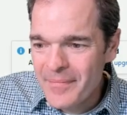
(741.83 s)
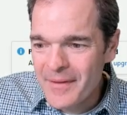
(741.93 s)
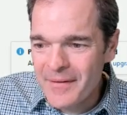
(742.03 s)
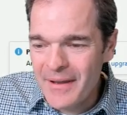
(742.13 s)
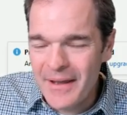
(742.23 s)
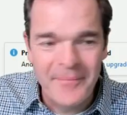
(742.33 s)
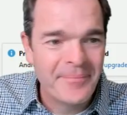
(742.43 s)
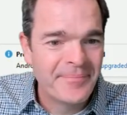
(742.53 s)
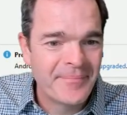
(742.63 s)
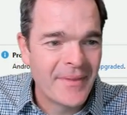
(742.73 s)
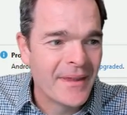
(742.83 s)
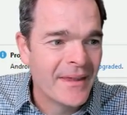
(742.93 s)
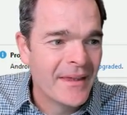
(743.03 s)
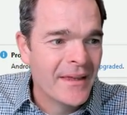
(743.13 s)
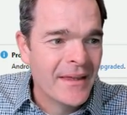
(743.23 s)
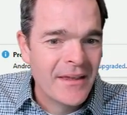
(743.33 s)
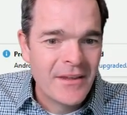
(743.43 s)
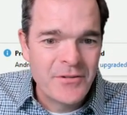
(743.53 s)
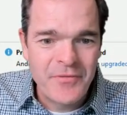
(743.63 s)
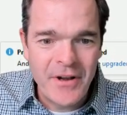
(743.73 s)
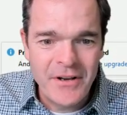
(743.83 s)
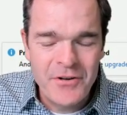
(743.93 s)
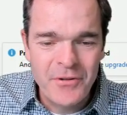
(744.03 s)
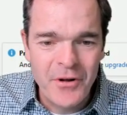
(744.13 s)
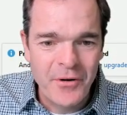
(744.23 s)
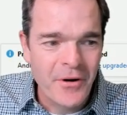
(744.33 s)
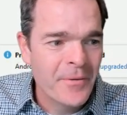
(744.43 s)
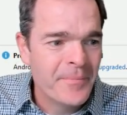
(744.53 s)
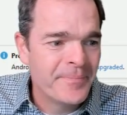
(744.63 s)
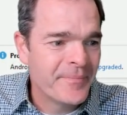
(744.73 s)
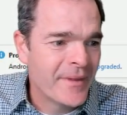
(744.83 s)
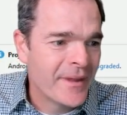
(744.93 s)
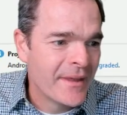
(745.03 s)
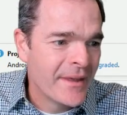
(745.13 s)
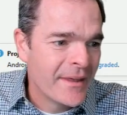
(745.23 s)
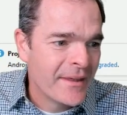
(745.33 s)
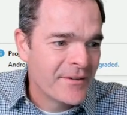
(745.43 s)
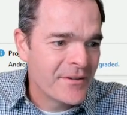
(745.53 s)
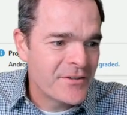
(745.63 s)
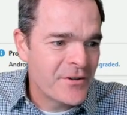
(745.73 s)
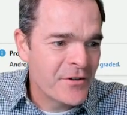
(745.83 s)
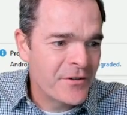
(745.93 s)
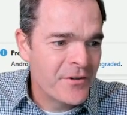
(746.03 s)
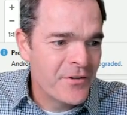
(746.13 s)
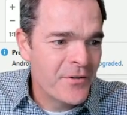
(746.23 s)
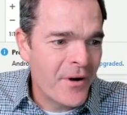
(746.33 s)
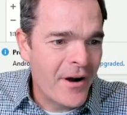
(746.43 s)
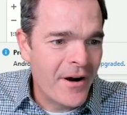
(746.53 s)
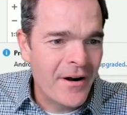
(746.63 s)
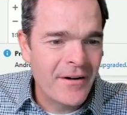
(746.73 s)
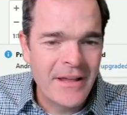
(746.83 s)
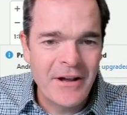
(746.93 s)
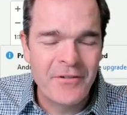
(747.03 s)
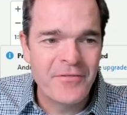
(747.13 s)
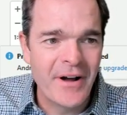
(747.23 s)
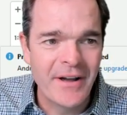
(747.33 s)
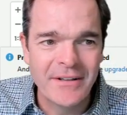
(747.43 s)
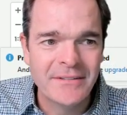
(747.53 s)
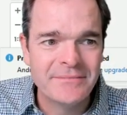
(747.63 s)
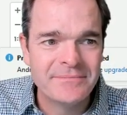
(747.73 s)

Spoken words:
Okay. So we've got a new logo. So let's go to our layout file.